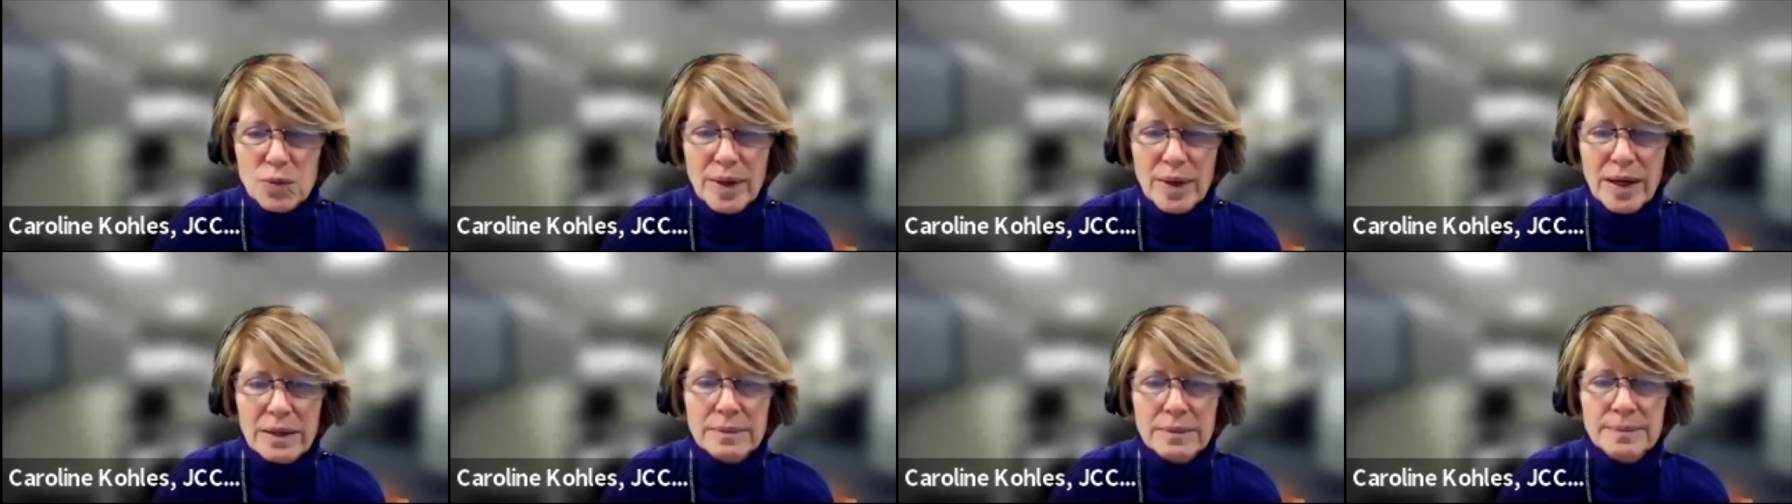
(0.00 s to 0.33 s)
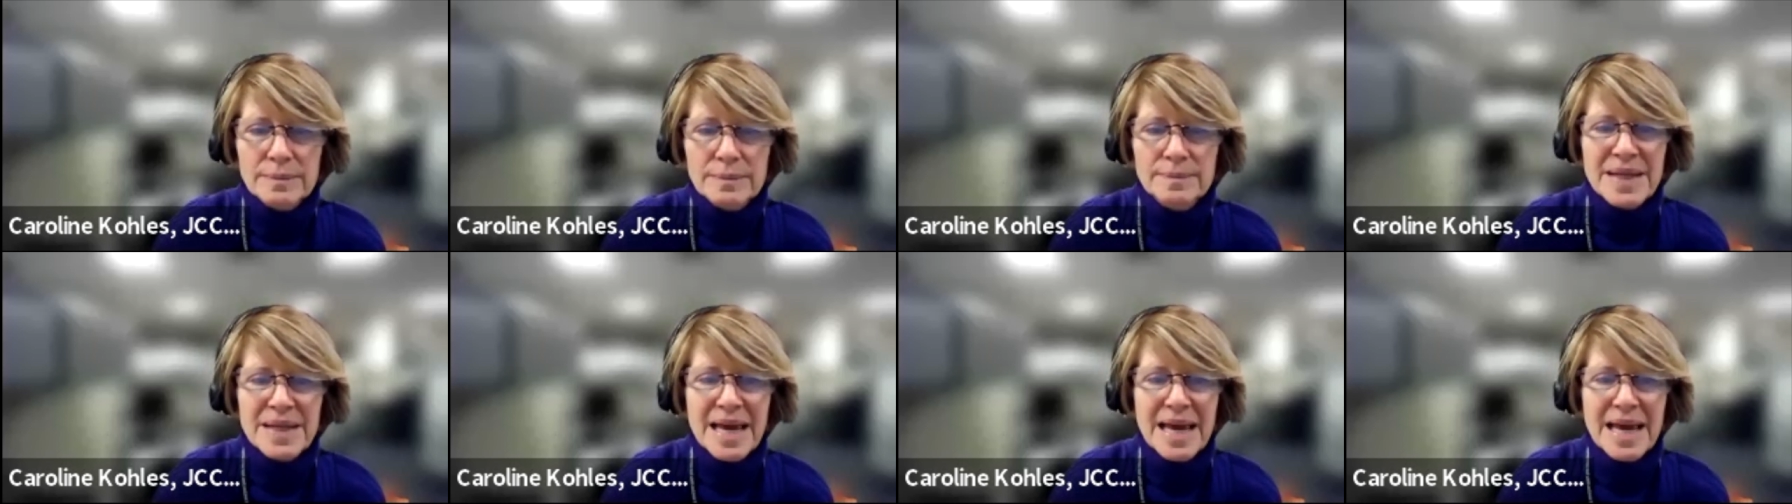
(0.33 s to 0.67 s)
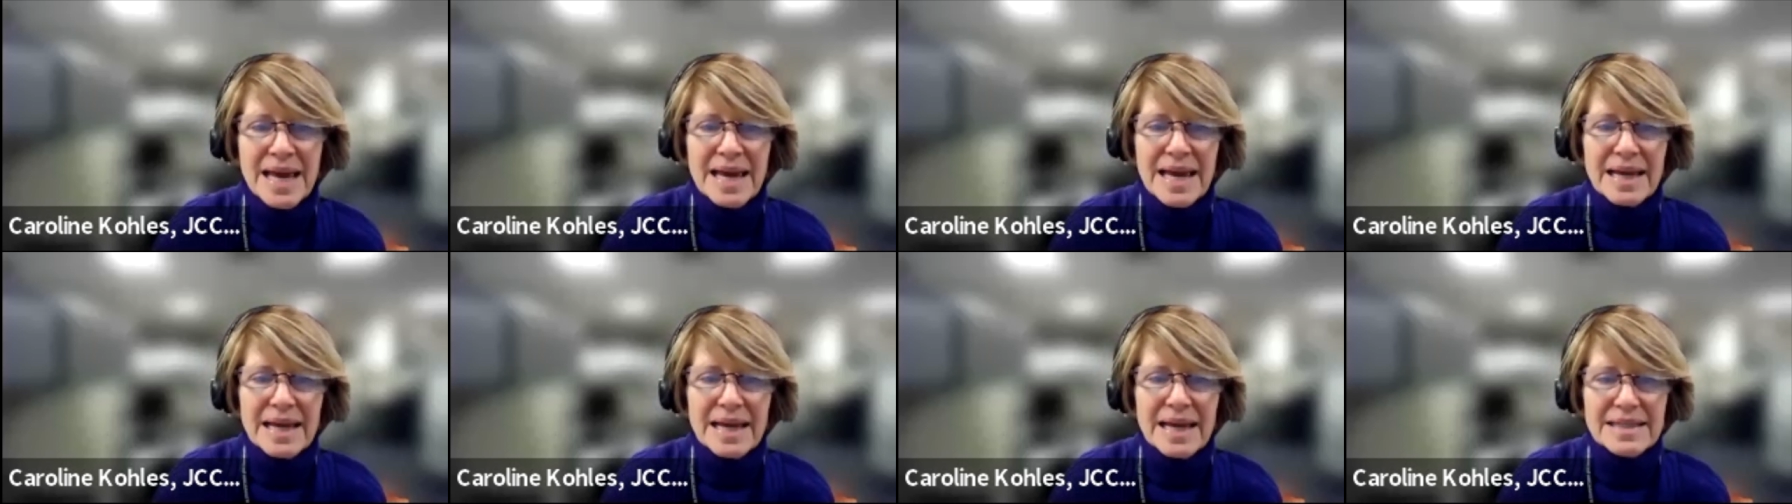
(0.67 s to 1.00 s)
Huang
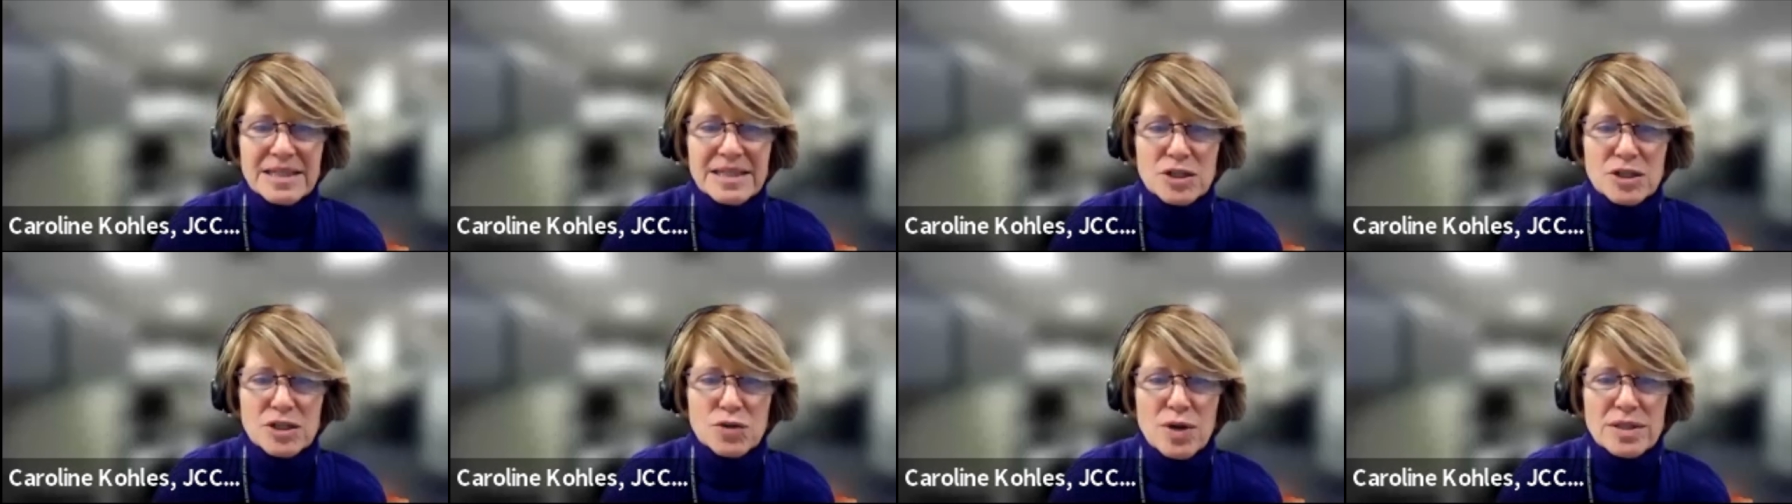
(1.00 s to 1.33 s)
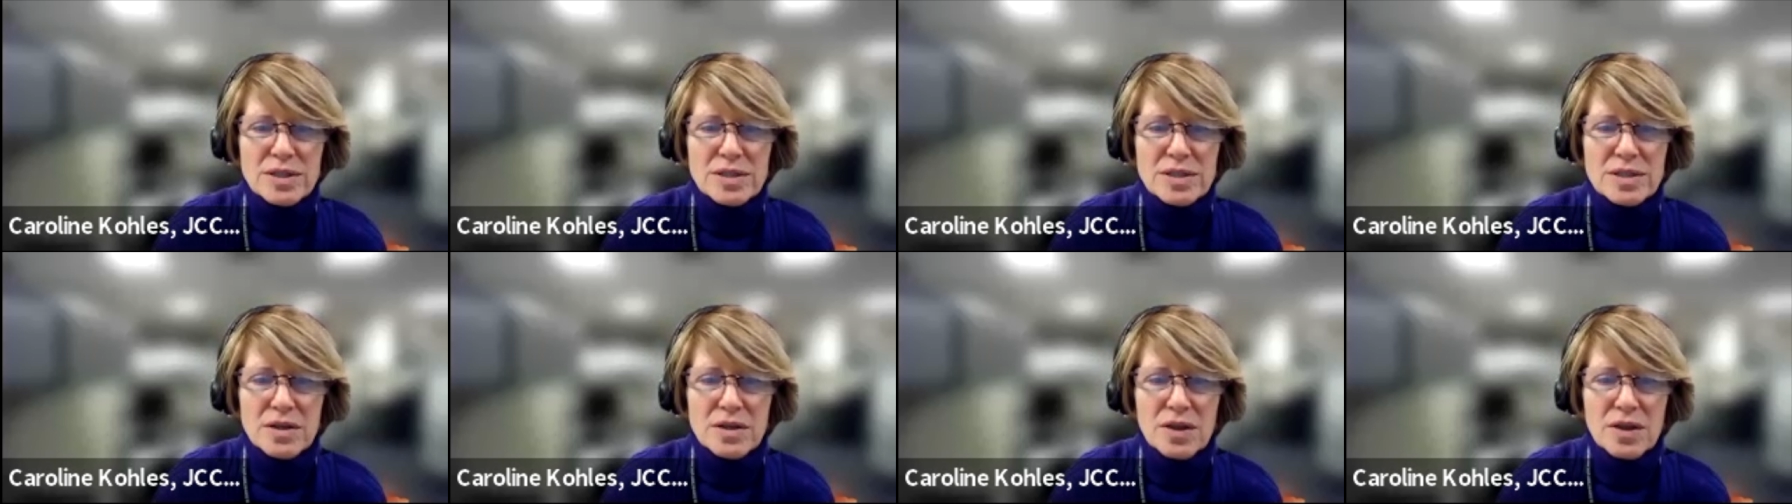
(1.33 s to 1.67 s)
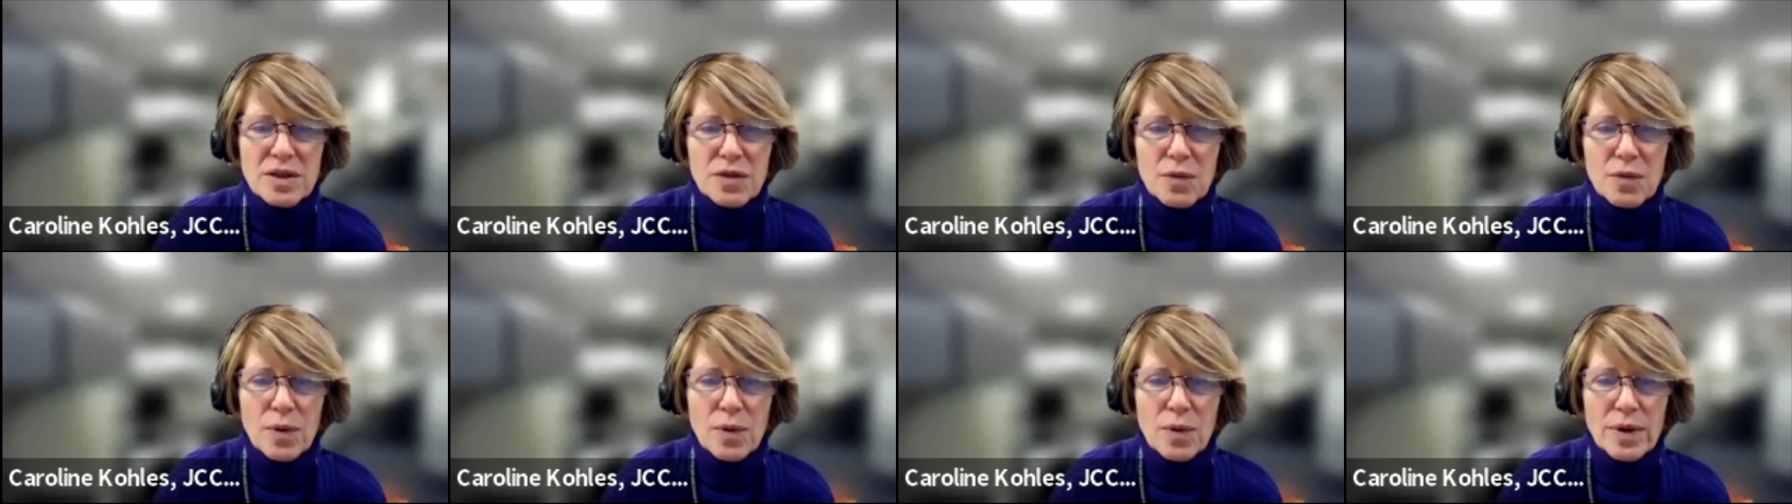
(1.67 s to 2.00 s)
is a trusted
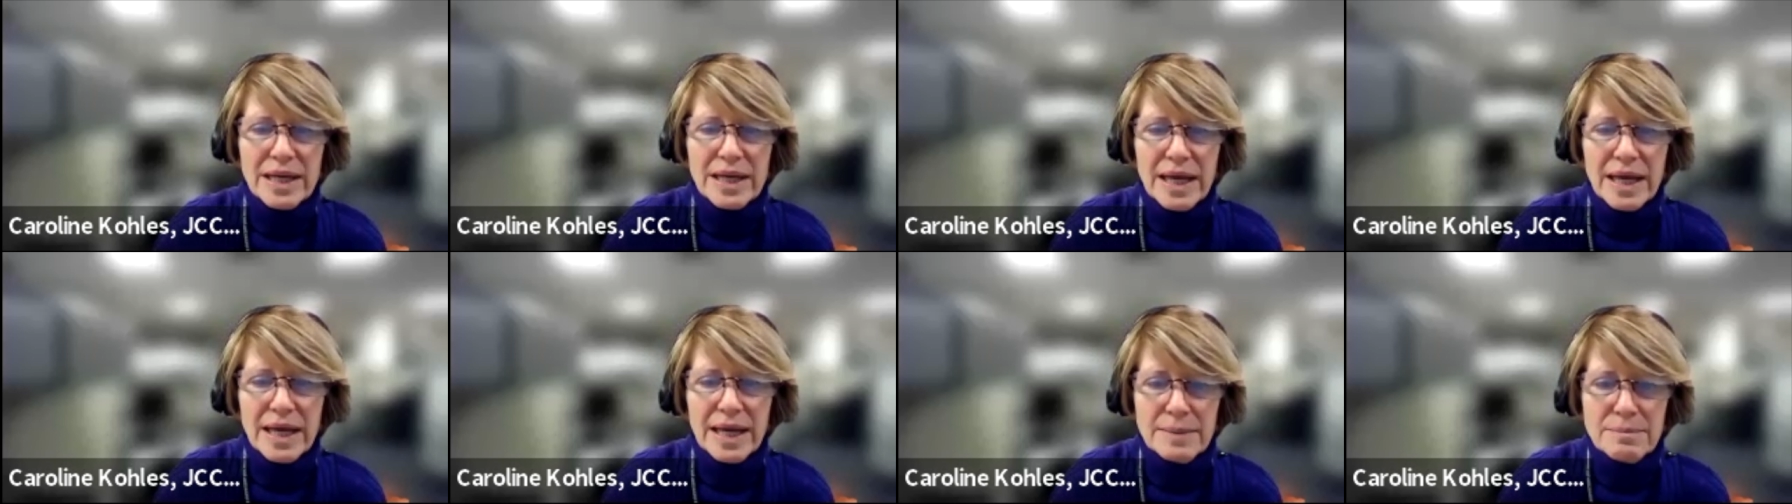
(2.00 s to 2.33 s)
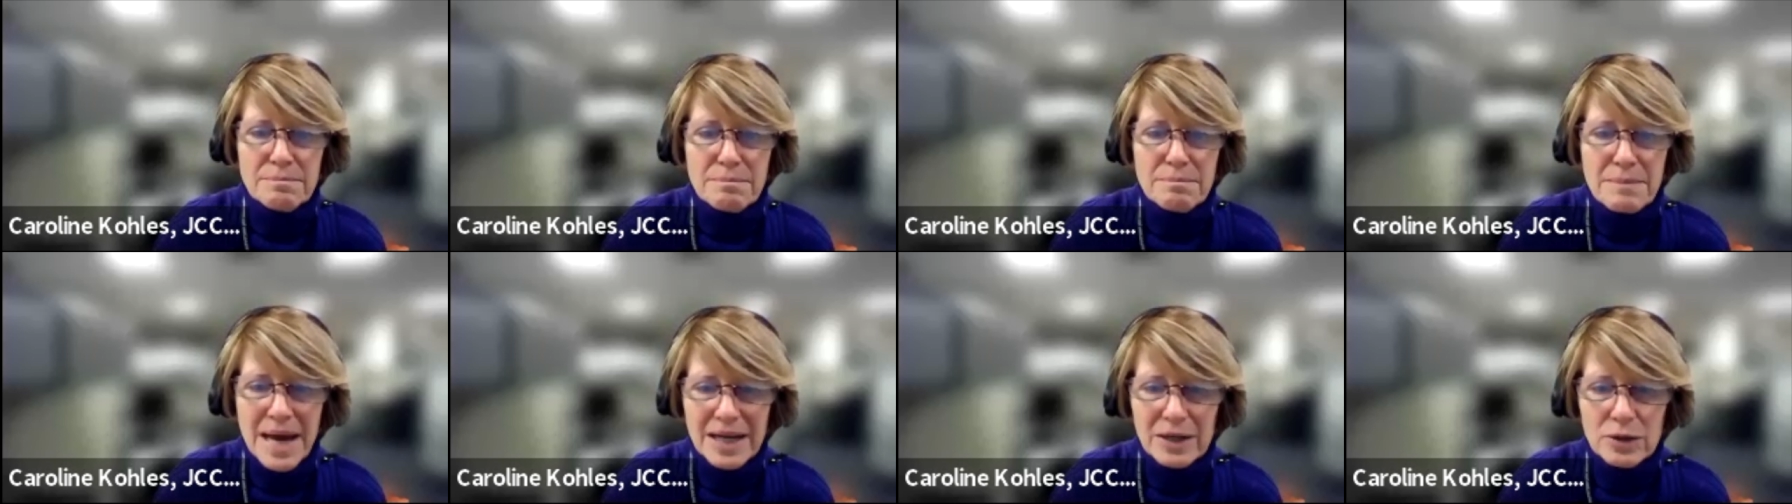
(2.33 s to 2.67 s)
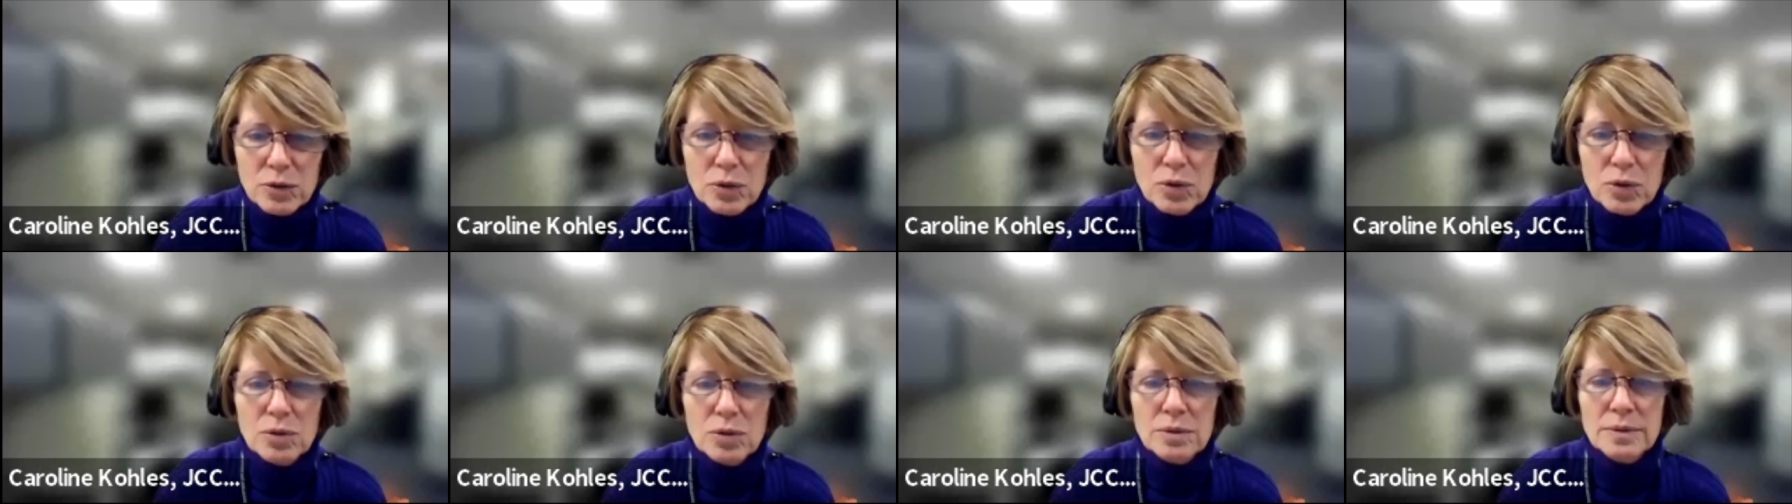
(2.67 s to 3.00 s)
authority in
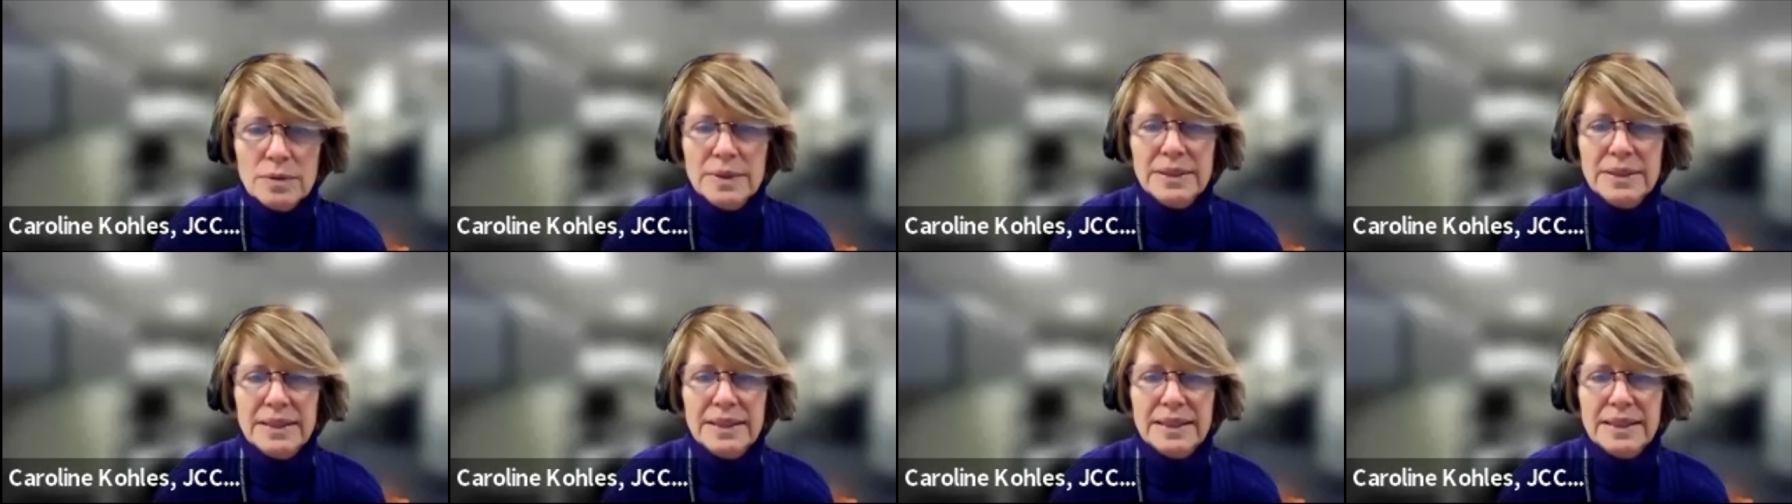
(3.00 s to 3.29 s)
medical,